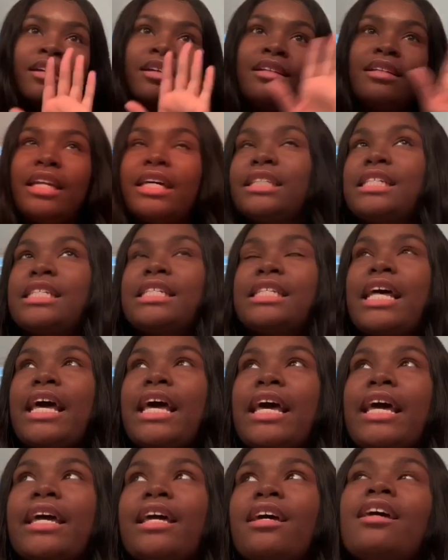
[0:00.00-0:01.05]
let's just
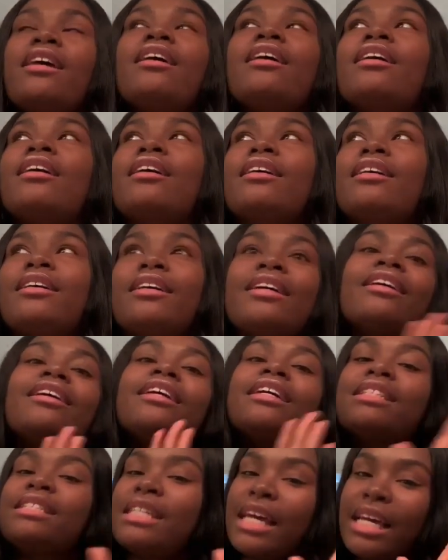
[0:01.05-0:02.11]
say
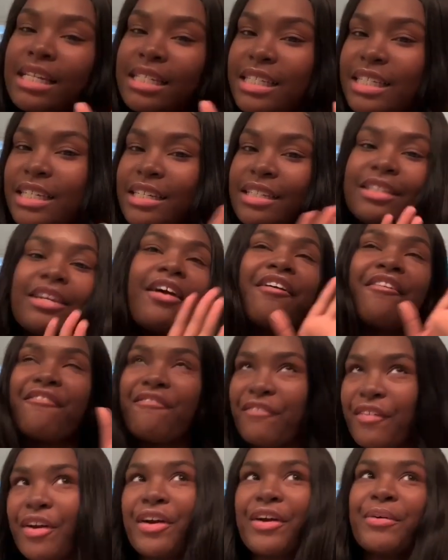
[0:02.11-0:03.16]
it takes heat
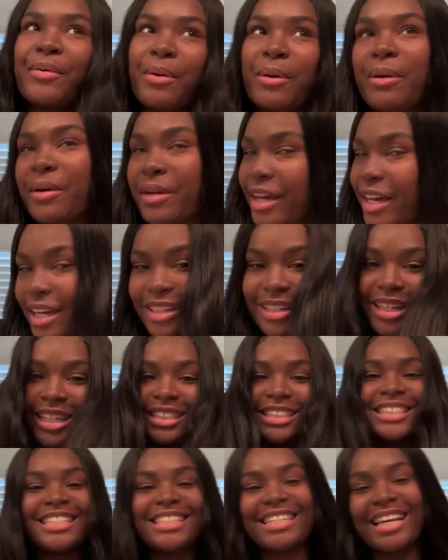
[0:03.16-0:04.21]
very well, okay? Let's
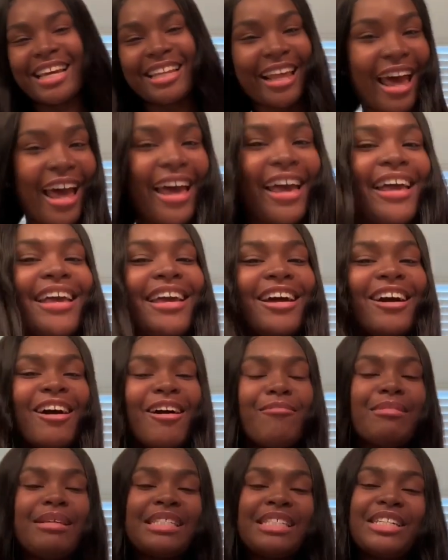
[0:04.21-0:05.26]
just say
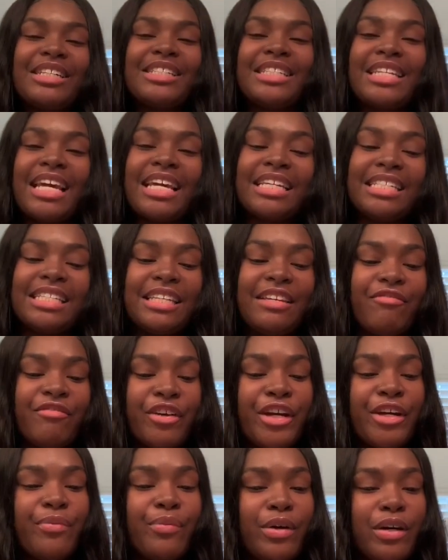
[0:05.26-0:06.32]
that this hair takes heat
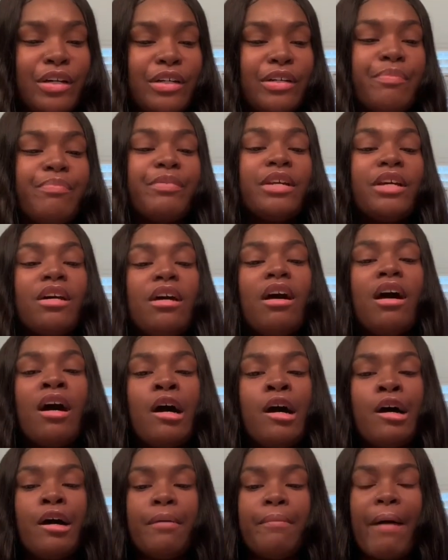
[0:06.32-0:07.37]
very well.
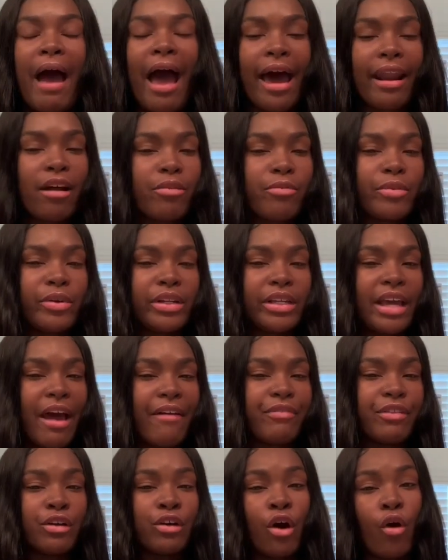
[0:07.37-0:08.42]
I don't really
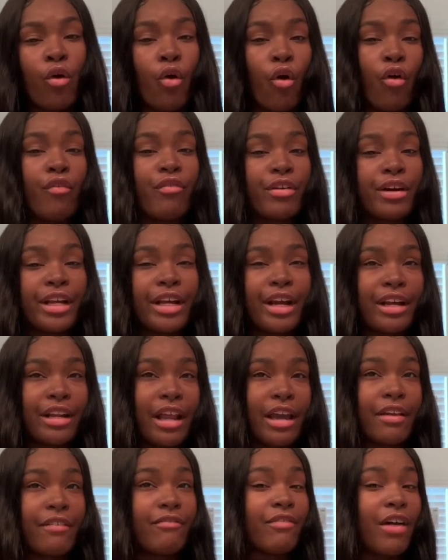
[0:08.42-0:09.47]
have to go over the hair
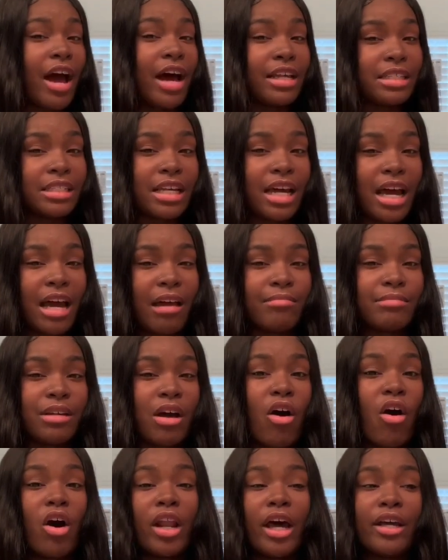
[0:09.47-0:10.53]
like 5 times.
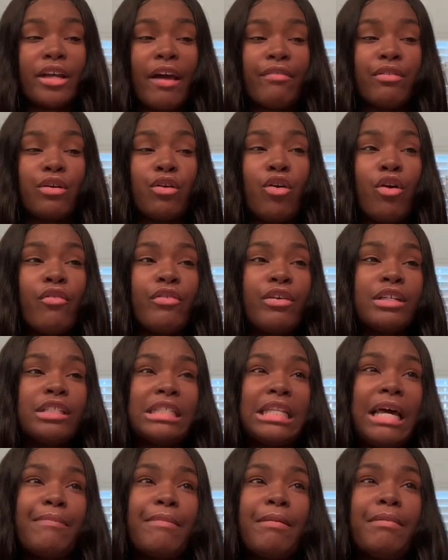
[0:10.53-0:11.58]
All I have to go over is
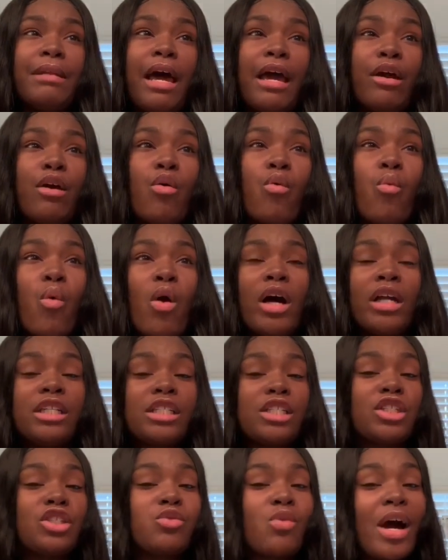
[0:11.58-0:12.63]
like maybe like
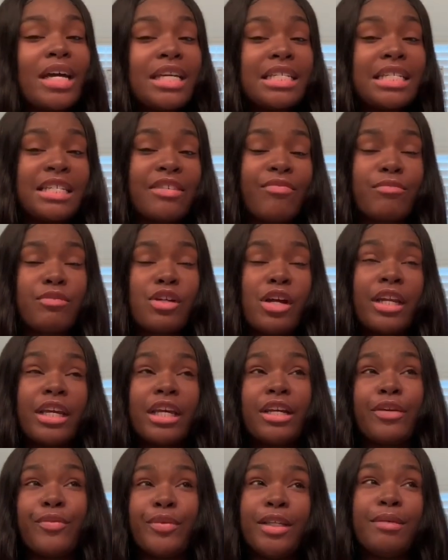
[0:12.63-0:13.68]
once, twice if I'm trying to
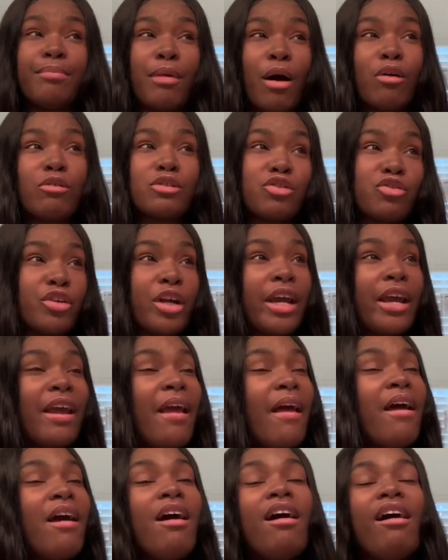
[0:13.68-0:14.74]
get it really bone straight.
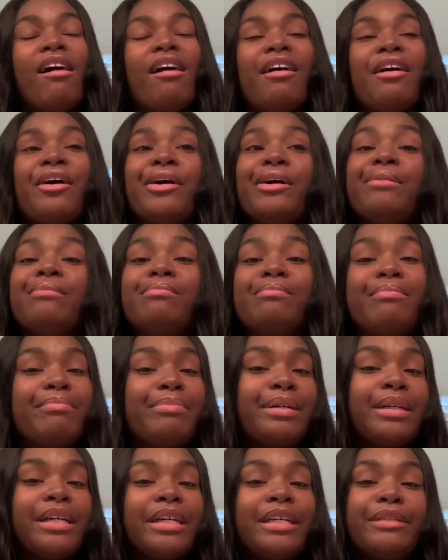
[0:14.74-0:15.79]

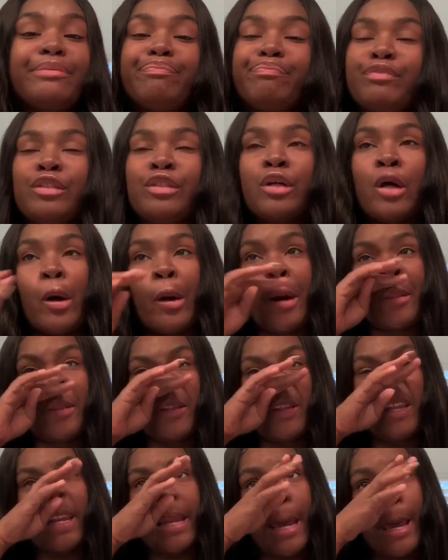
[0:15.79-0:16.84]
But you know, other
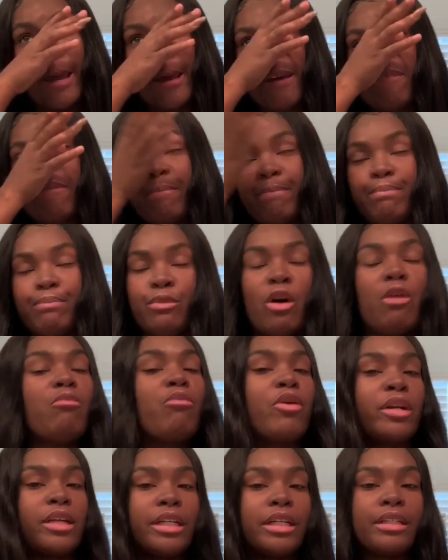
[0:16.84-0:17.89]
than that, no
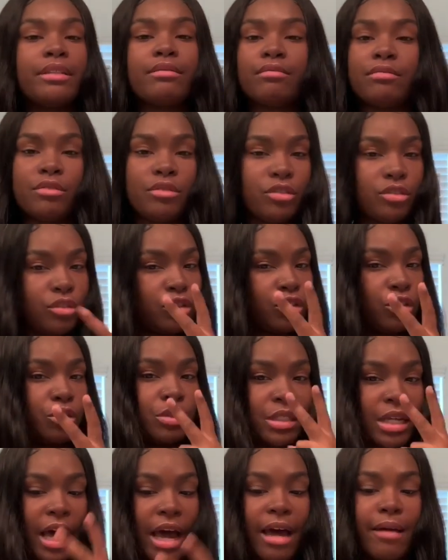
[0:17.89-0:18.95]
more than 2
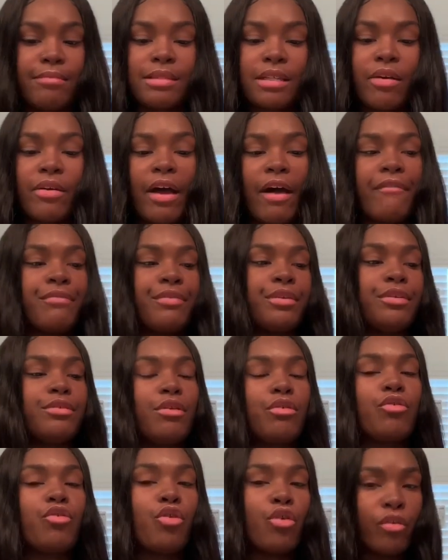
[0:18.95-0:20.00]
times I'll have to, you know,
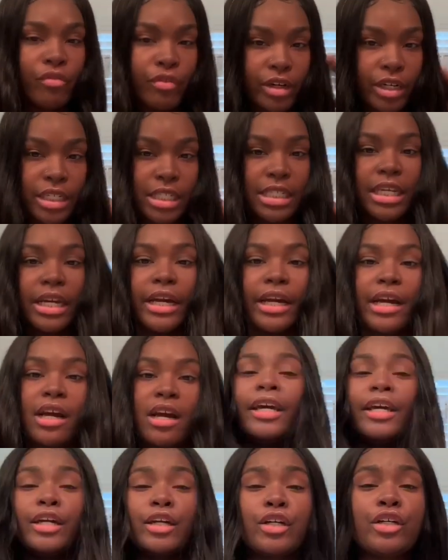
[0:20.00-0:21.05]
go over this hair.
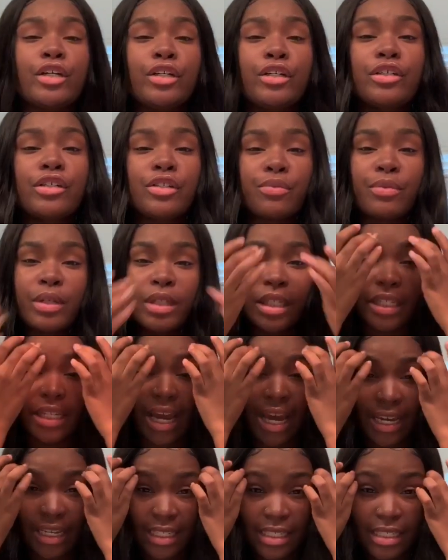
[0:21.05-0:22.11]
It curls really
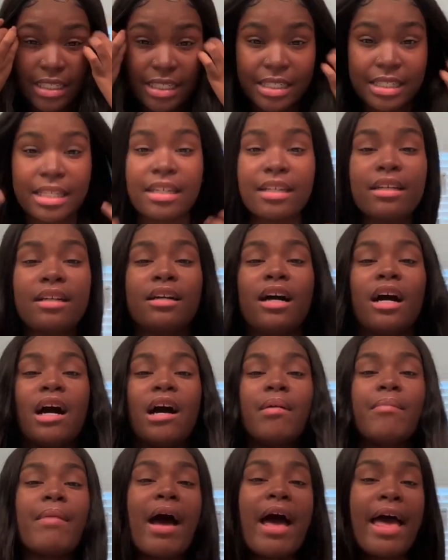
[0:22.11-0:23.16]
nice.
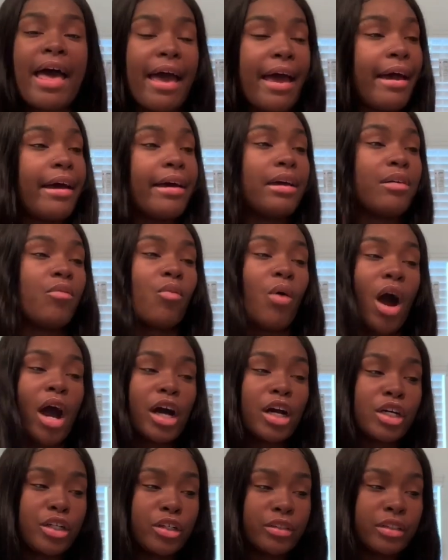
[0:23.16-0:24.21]
I had wand
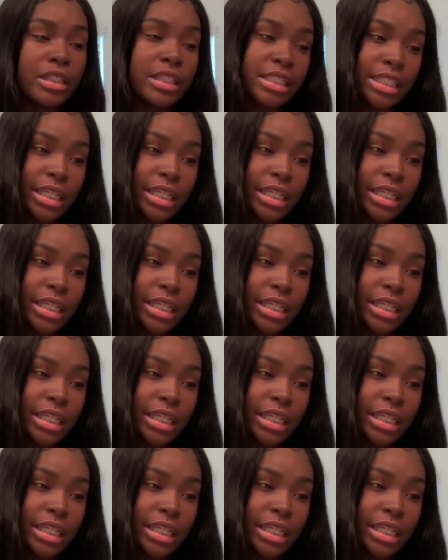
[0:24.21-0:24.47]
curled this